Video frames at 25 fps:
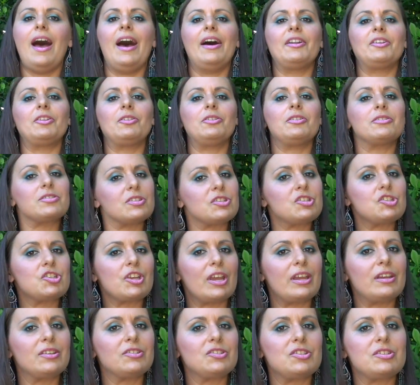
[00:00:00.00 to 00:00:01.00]
And a lot's
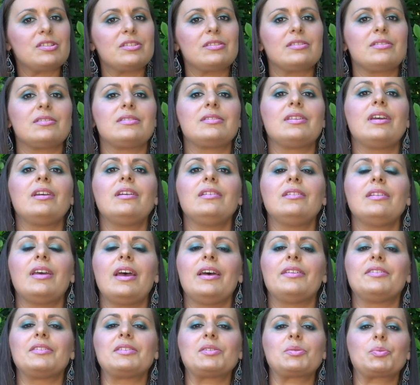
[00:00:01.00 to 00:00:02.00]
changed since then
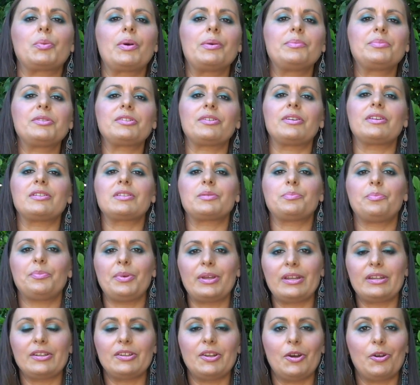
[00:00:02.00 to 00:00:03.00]
and this website's
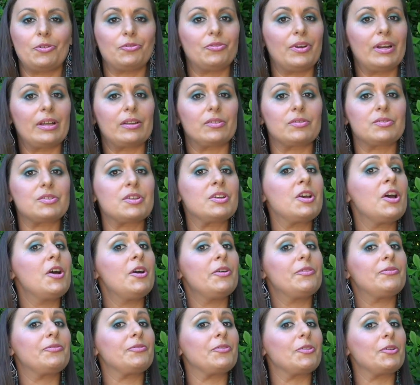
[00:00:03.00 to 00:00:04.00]
been around
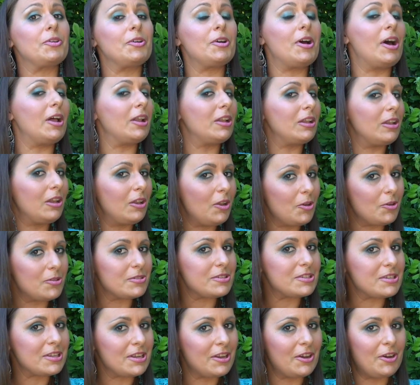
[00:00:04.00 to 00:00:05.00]
for a
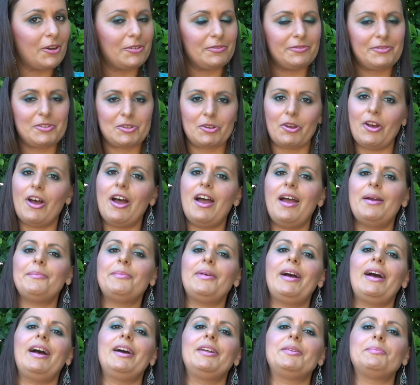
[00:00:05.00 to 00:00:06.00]
lot of
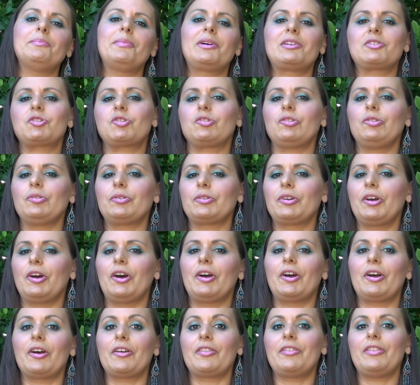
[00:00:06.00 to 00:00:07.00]
time and much
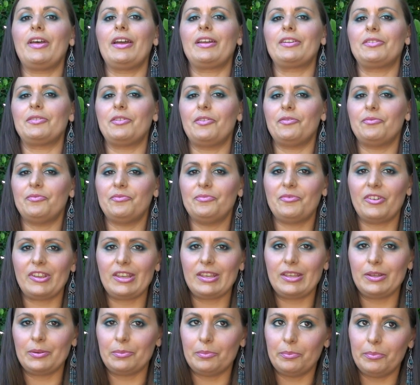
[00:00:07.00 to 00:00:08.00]
longer than
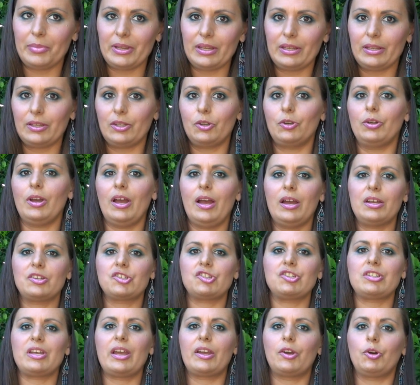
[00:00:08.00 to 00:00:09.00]
vegan being
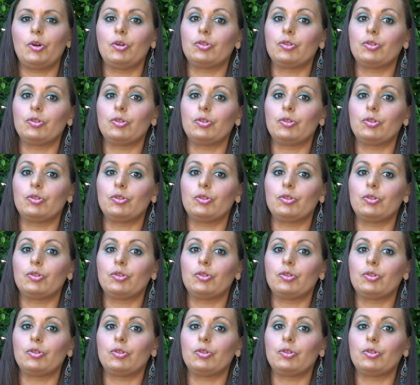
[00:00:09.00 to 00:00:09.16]
hashtag